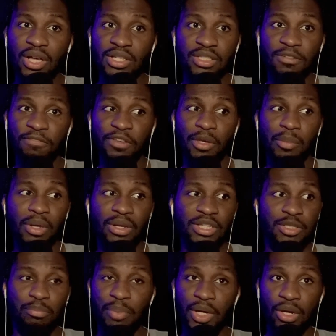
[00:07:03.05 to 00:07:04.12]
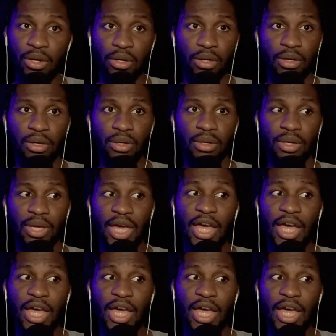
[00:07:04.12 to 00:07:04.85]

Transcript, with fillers: all because a female is bitter.